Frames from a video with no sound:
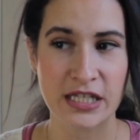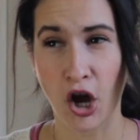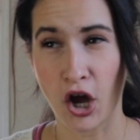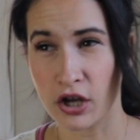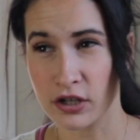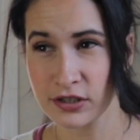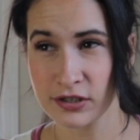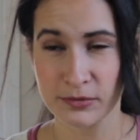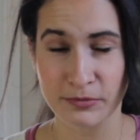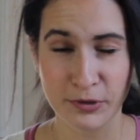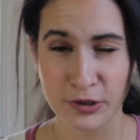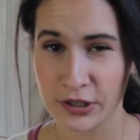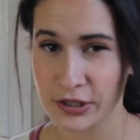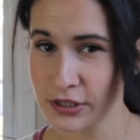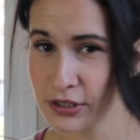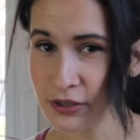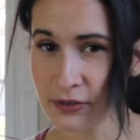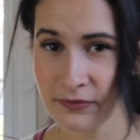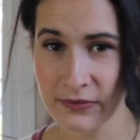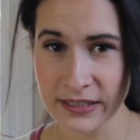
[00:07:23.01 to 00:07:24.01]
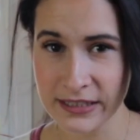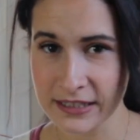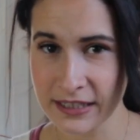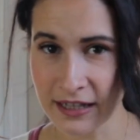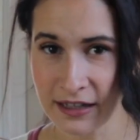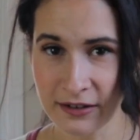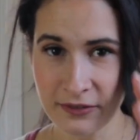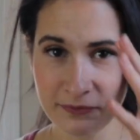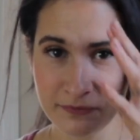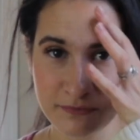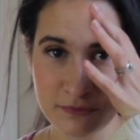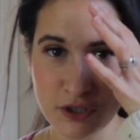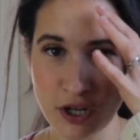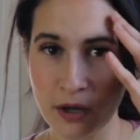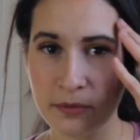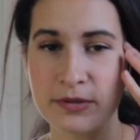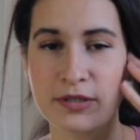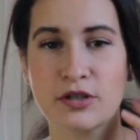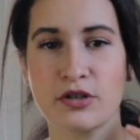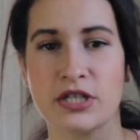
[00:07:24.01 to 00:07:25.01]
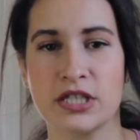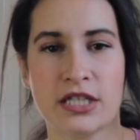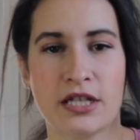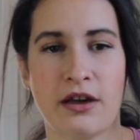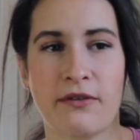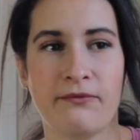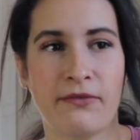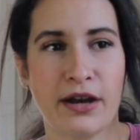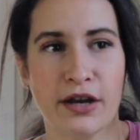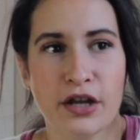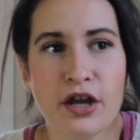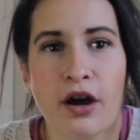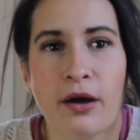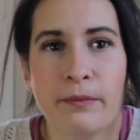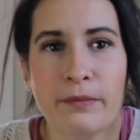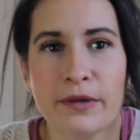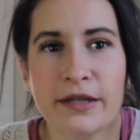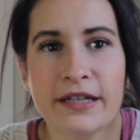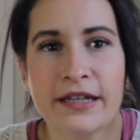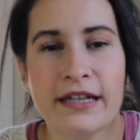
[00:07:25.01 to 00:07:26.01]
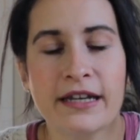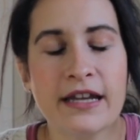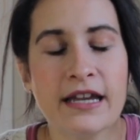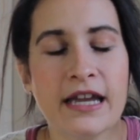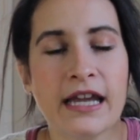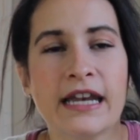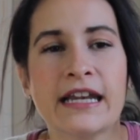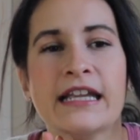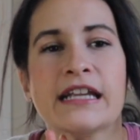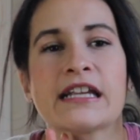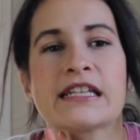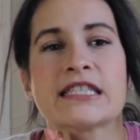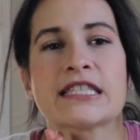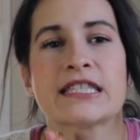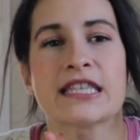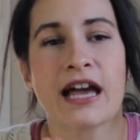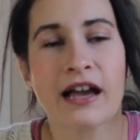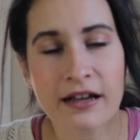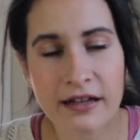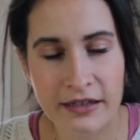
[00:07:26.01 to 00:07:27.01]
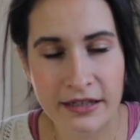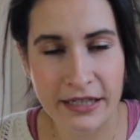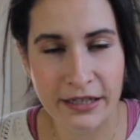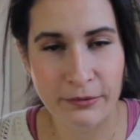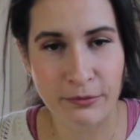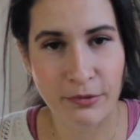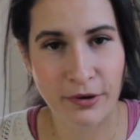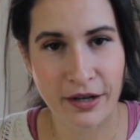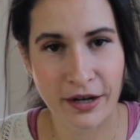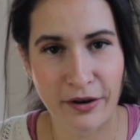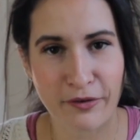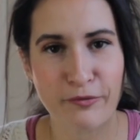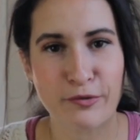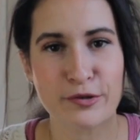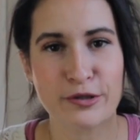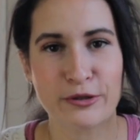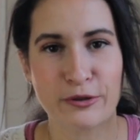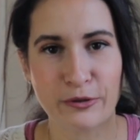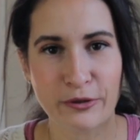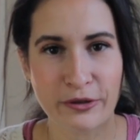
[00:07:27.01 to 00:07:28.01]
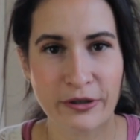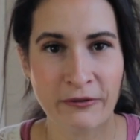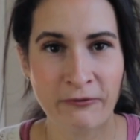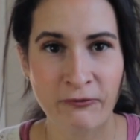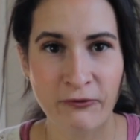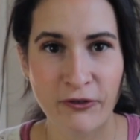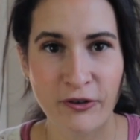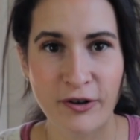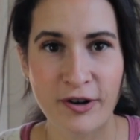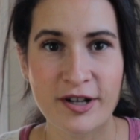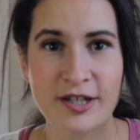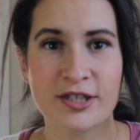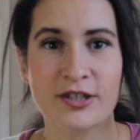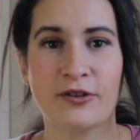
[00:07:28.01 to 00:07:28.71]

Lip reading: customer service kind of job, so it's not very complicated, and exactly what I was looking for.